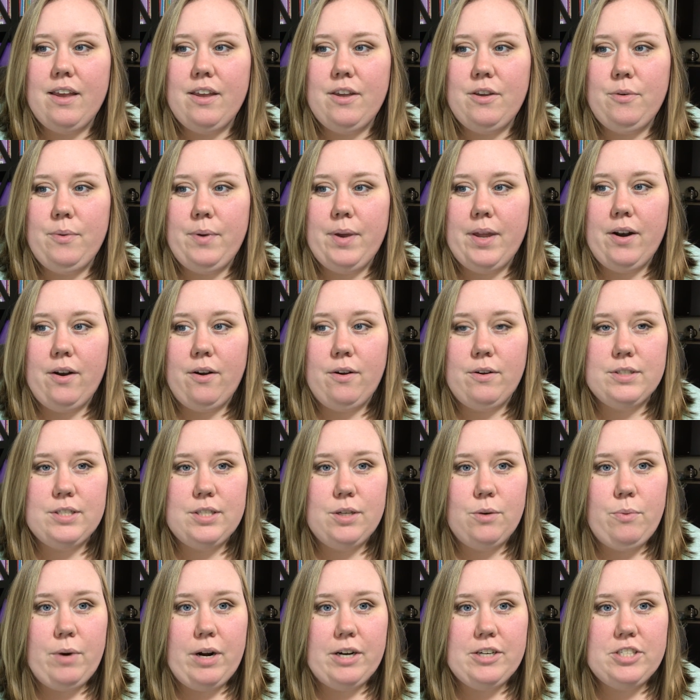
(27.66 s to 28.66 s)
You can
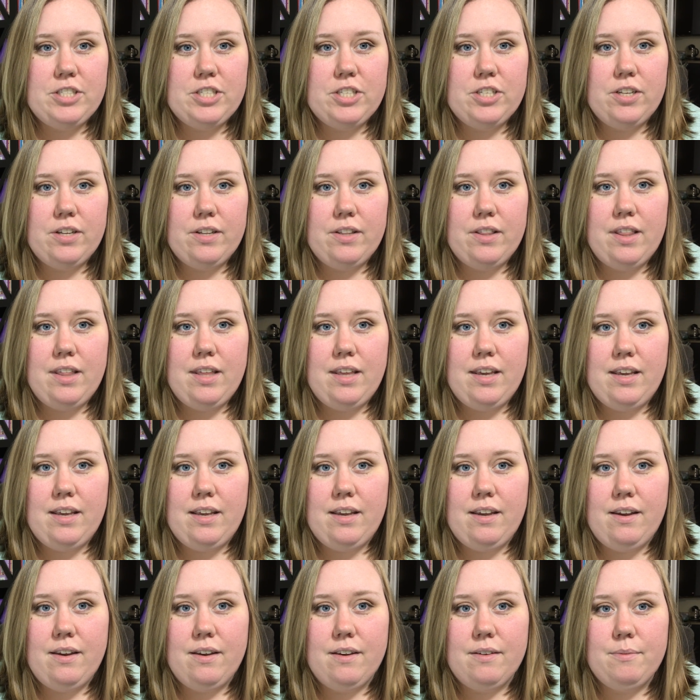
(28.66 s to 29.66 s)
also watch
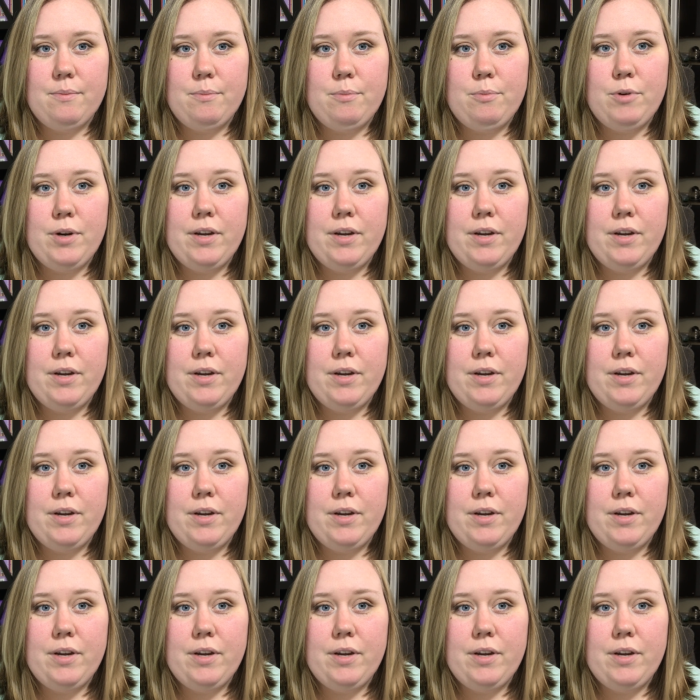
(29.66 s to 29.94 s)
the